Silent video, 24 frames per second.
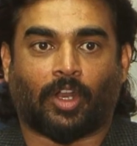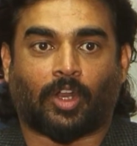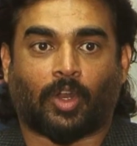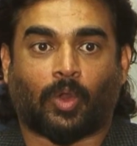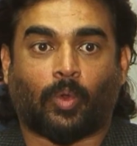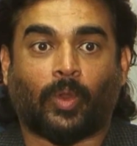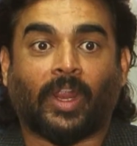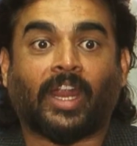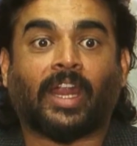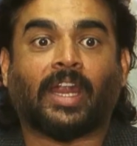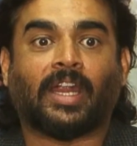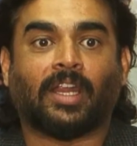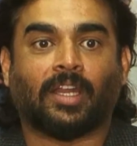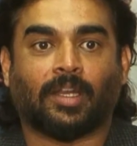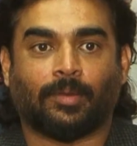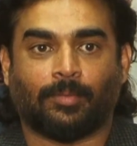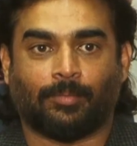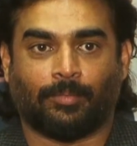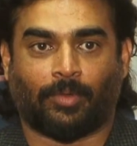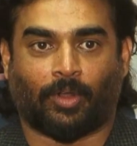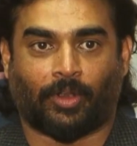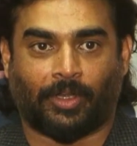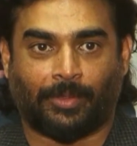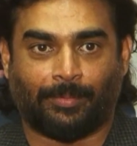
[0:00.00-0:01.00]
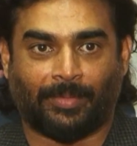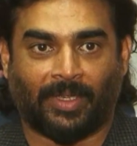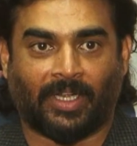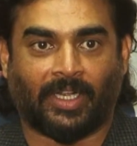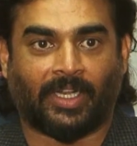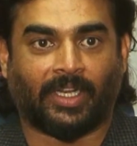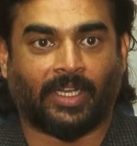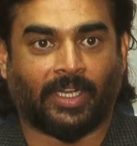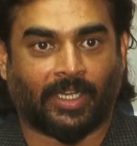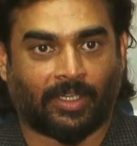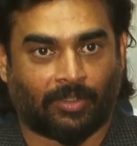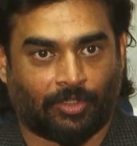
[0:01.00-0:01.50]
quick
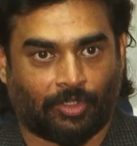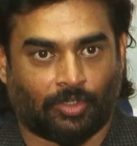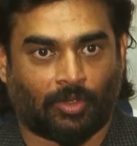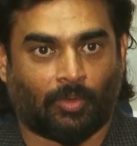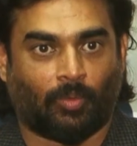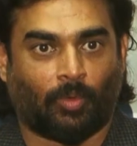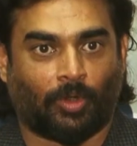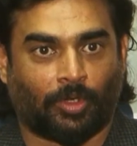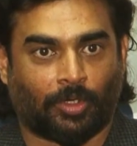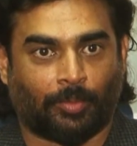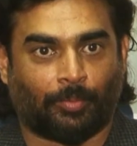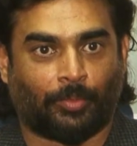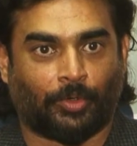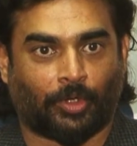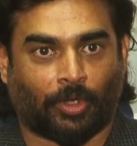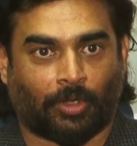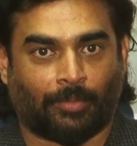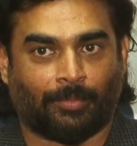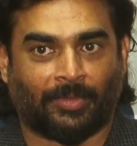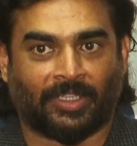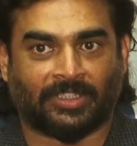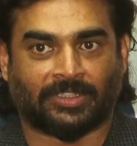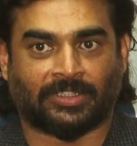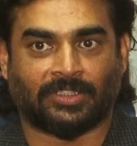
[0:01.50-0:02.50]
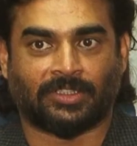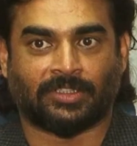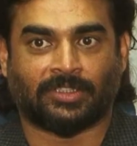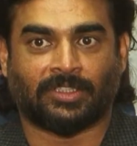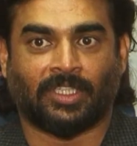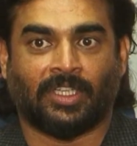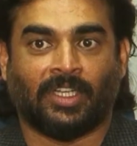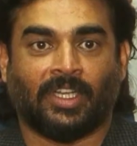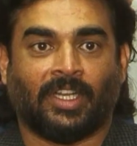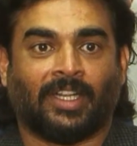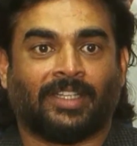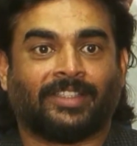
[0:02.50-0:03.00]
bodybuilding and want to put on muscles,
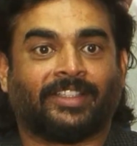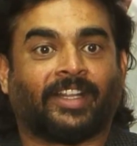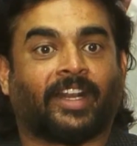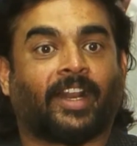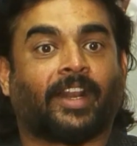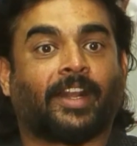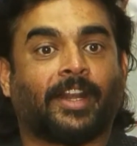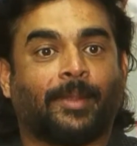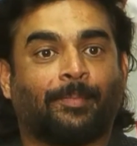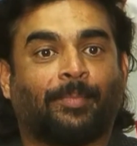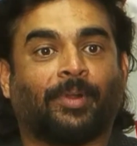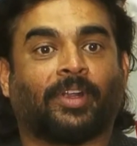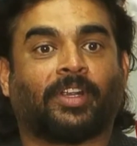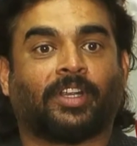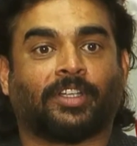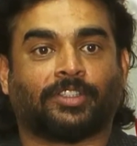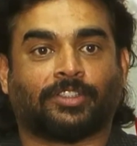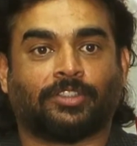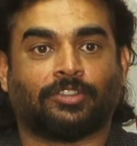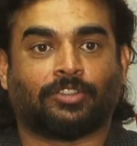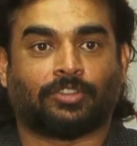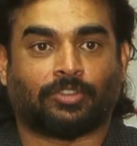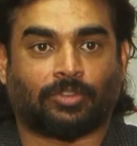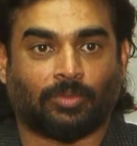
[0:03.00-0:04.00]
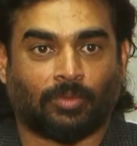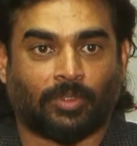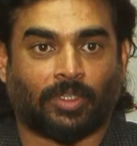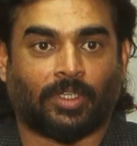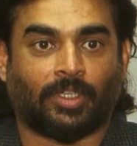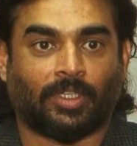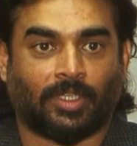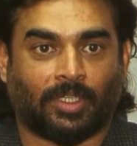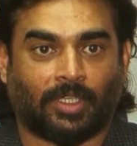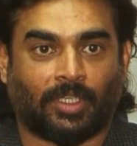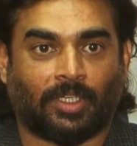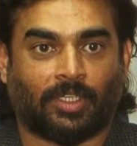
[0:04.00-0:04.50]
there are repercussions
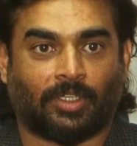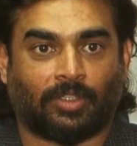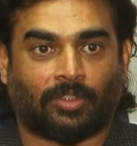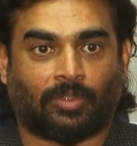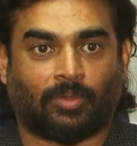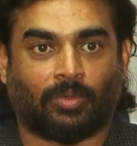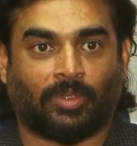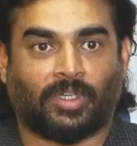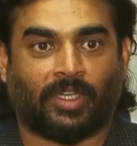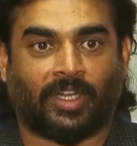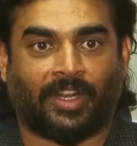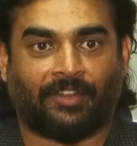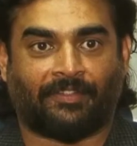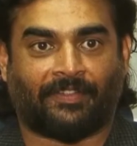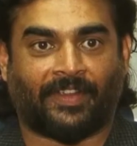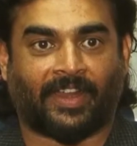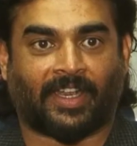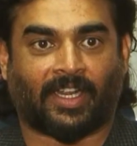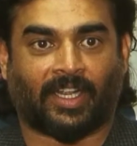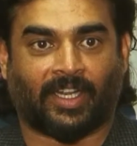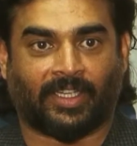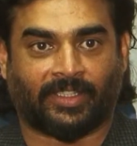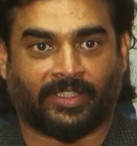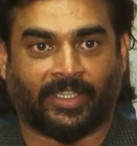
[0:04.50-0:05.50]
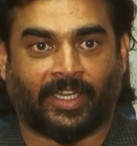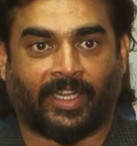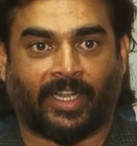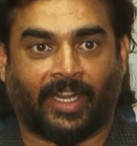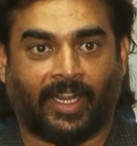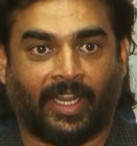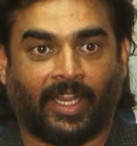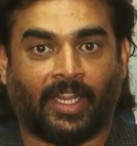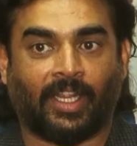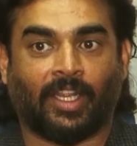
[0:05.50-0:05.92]
to an effect like that.